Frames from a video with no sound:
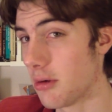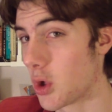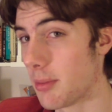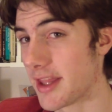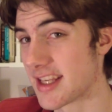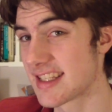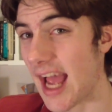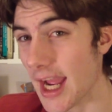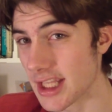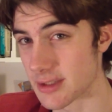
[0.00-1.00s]
to know more about the
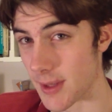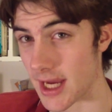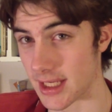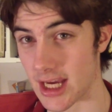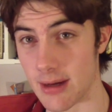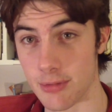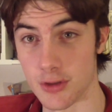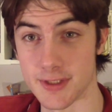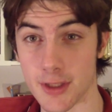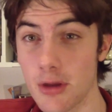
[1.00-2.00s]
science behind
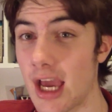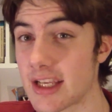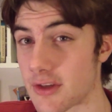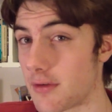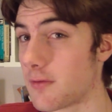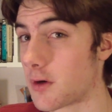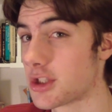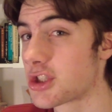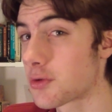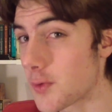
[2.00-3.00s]
composting, you guys are in for a
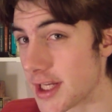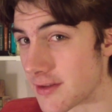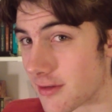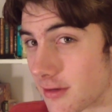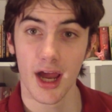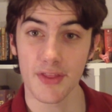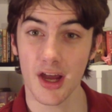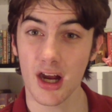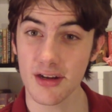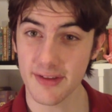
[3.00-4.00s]
treat. At
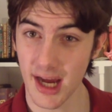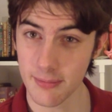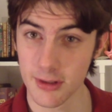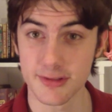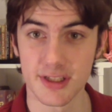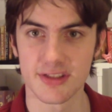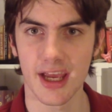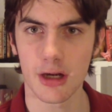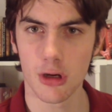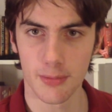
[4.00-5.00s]
the heart of composting is
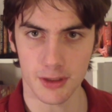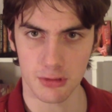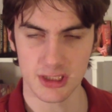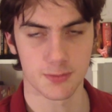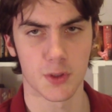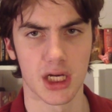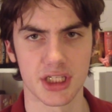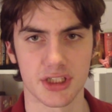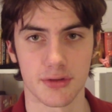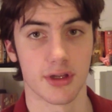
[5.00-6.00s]
aerobic
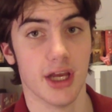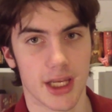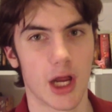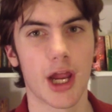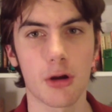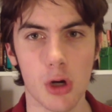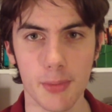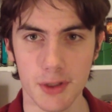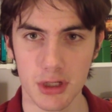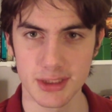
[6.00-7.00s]
respiration. Now,
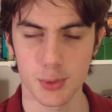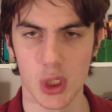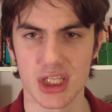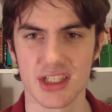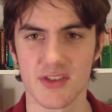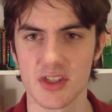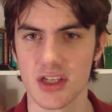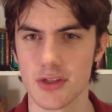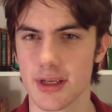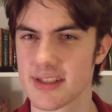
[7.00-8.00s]
aerobic respiration is
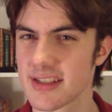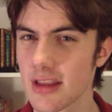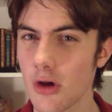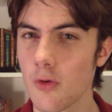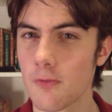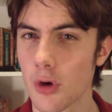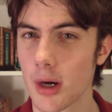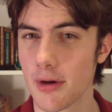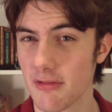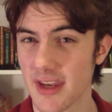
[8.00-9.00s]
essentially a slow
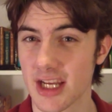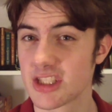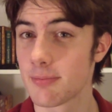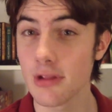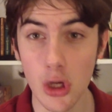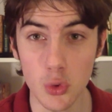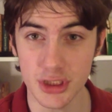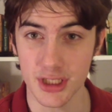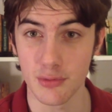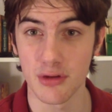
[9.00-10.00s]
form of an
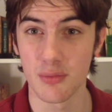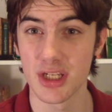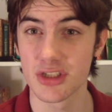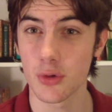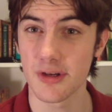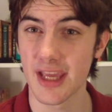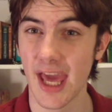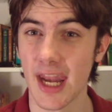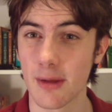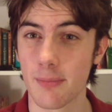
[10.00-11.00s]
explosion in which
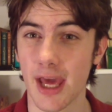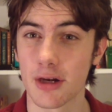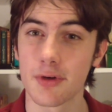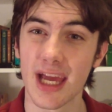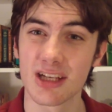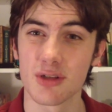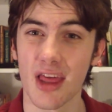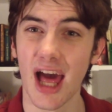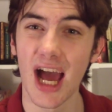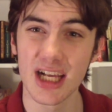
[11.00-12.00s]
organic matter reacts
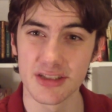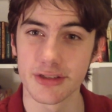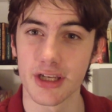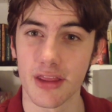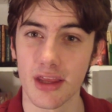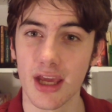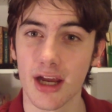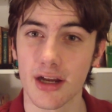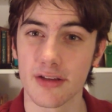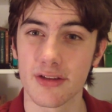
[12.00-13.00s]
with oxygen in the
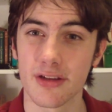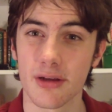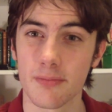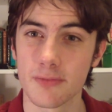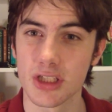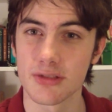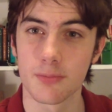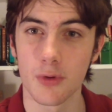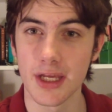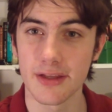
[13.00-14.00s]
air to
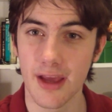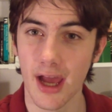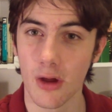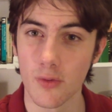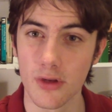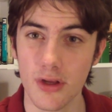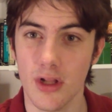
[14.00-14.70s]
just break down.